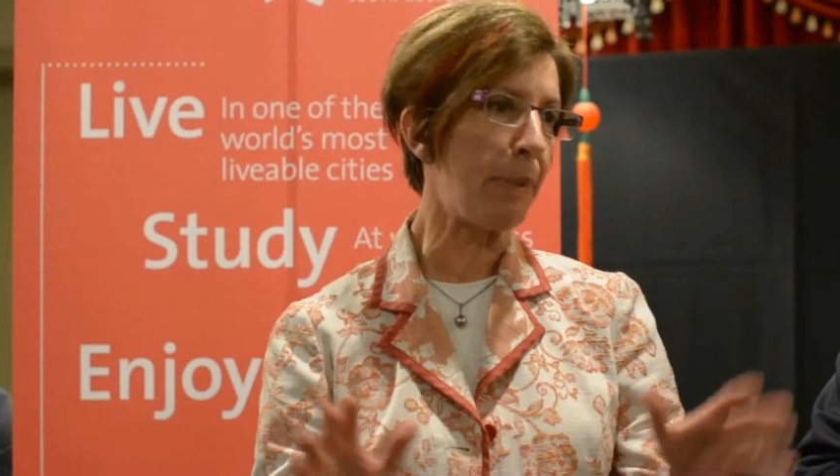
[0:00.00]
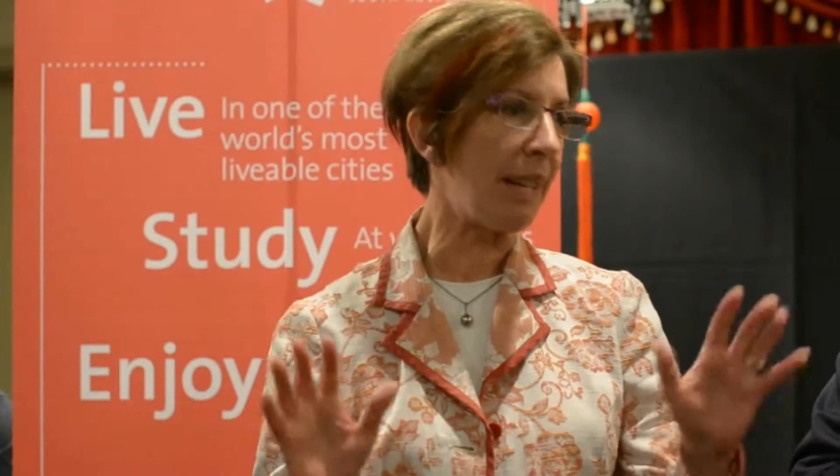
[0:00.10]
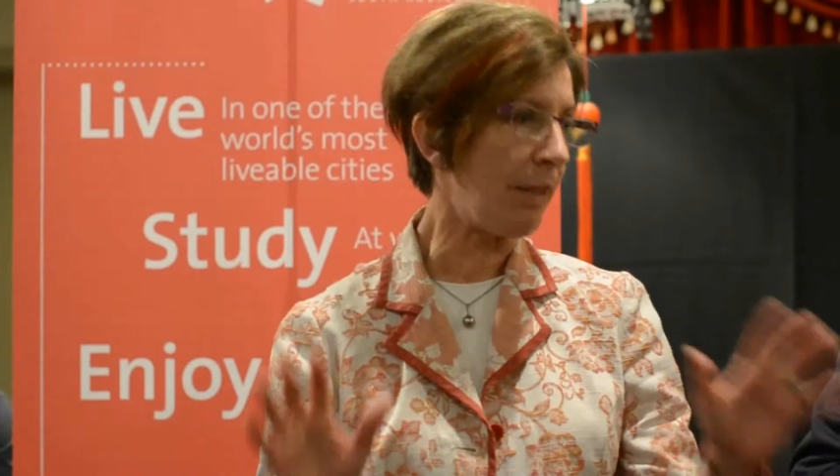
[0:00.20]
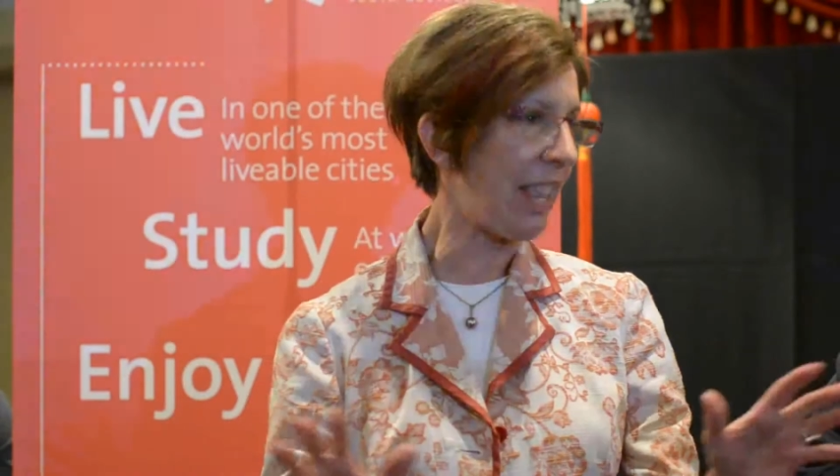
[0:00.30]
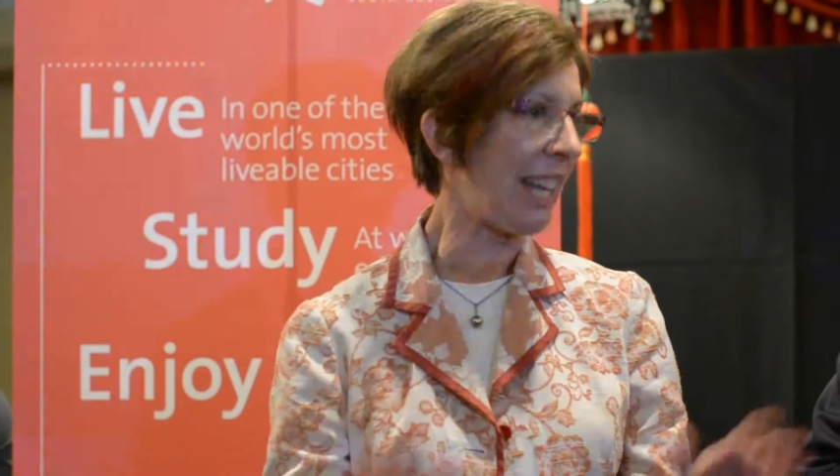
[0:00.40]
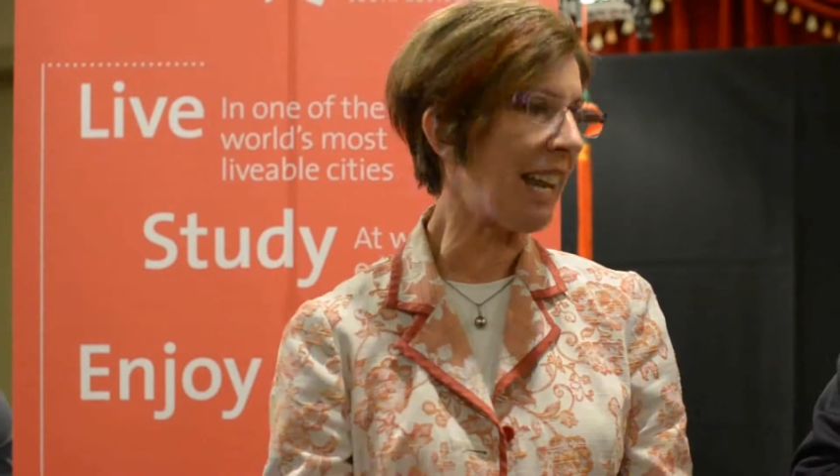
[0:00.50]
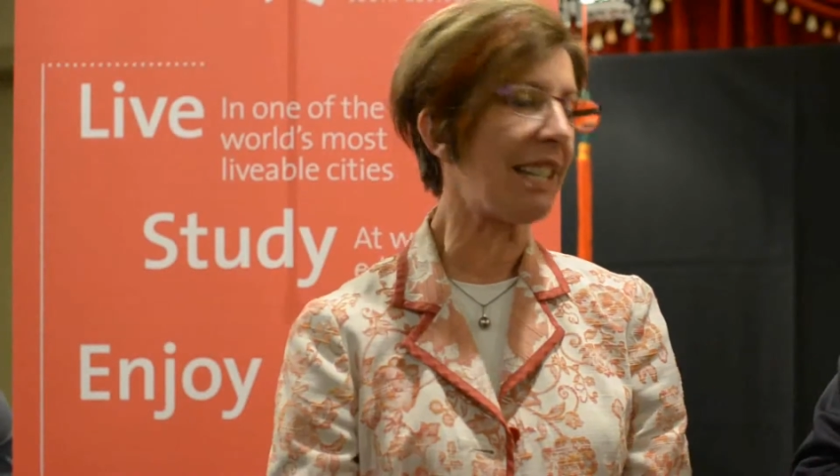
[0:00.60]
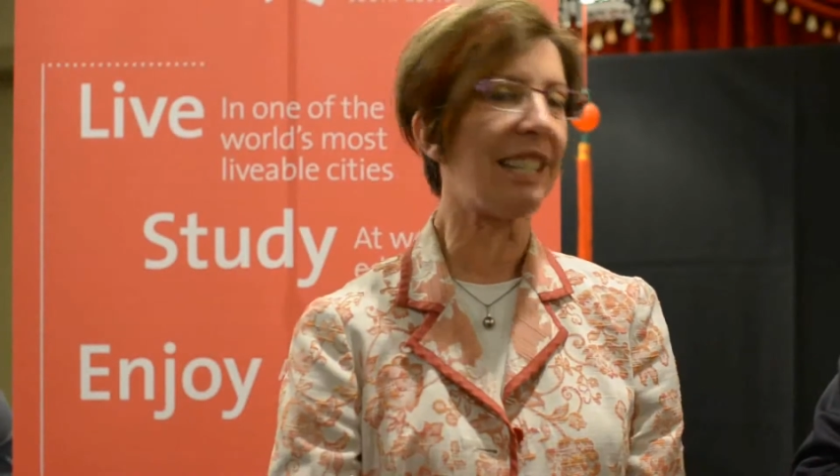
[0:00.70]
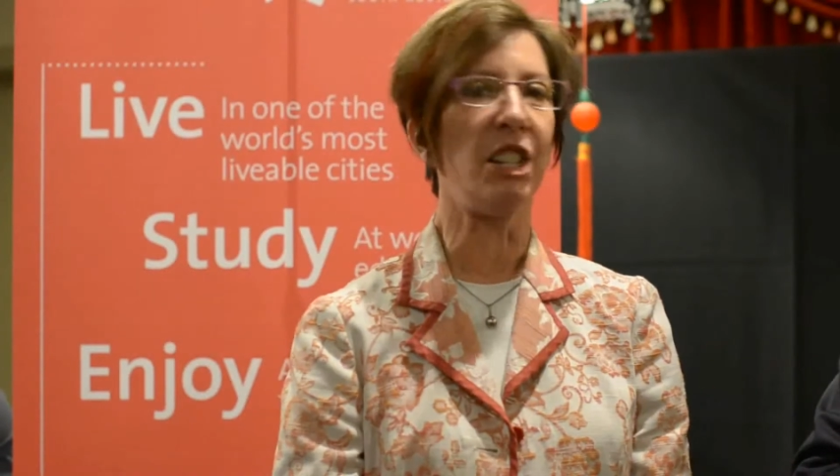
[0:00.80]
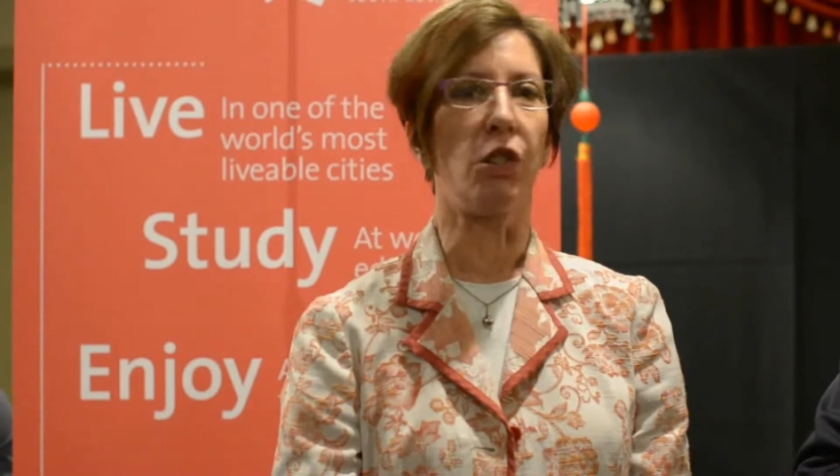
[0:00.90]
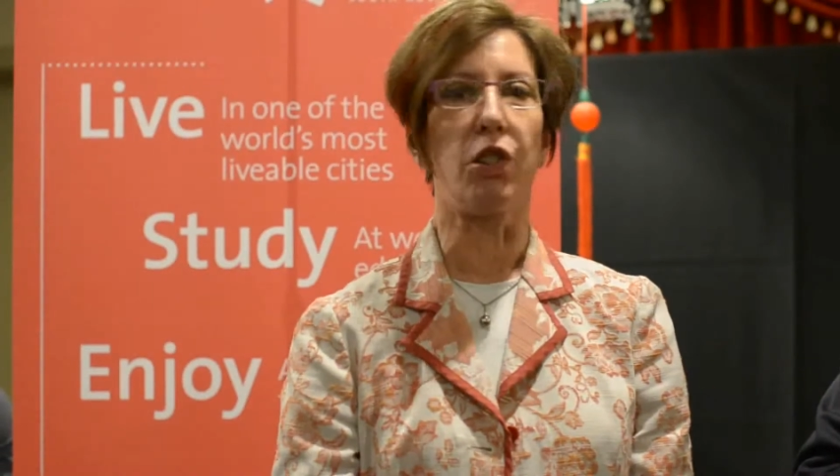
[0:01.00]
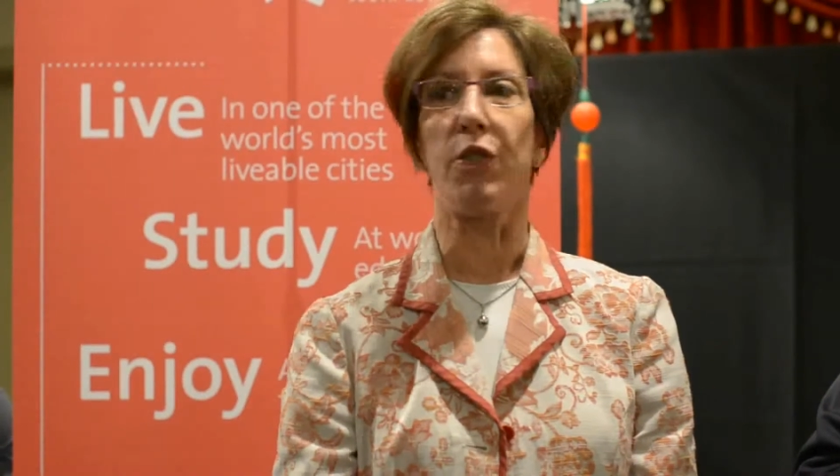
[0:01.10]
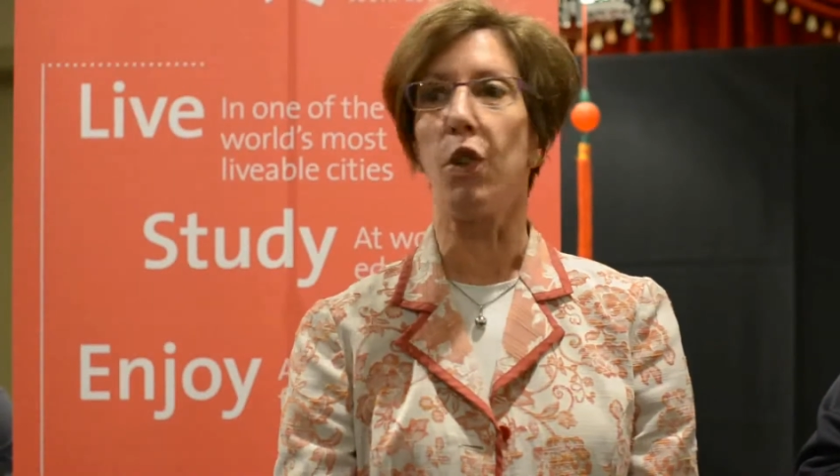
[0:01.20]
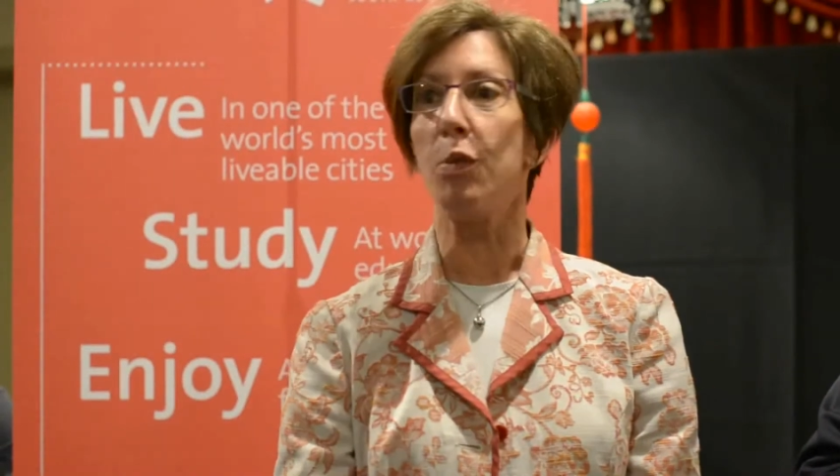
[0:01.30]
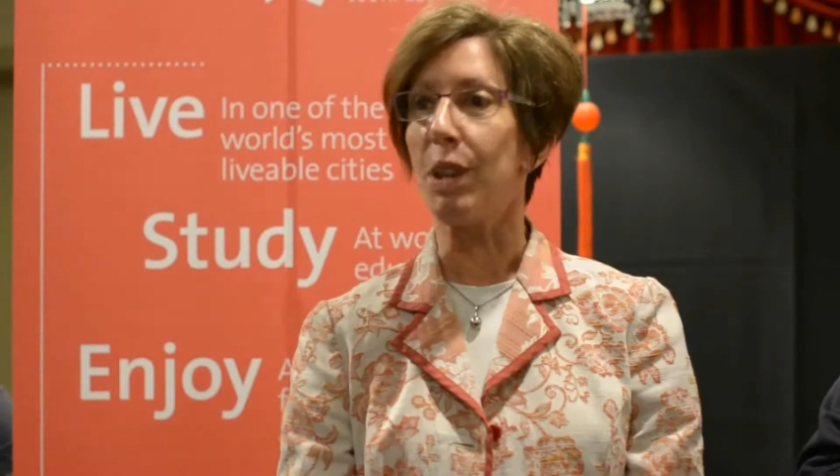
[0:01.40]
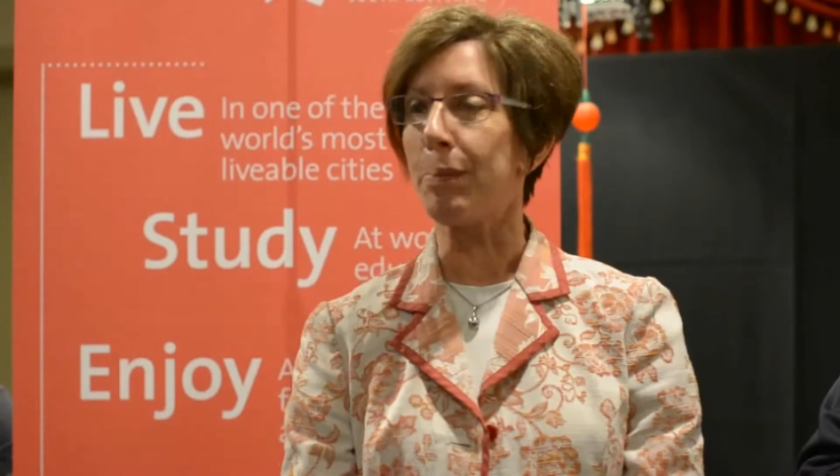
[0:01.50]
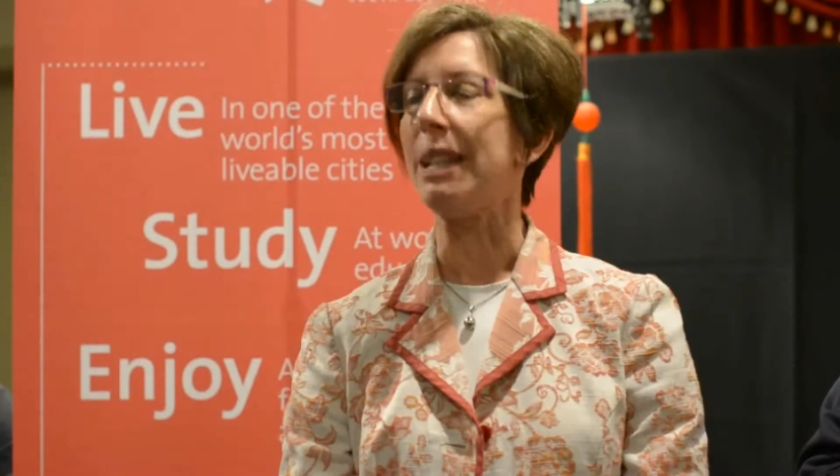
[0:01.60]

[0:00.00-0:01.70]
but that's not confirmed yet.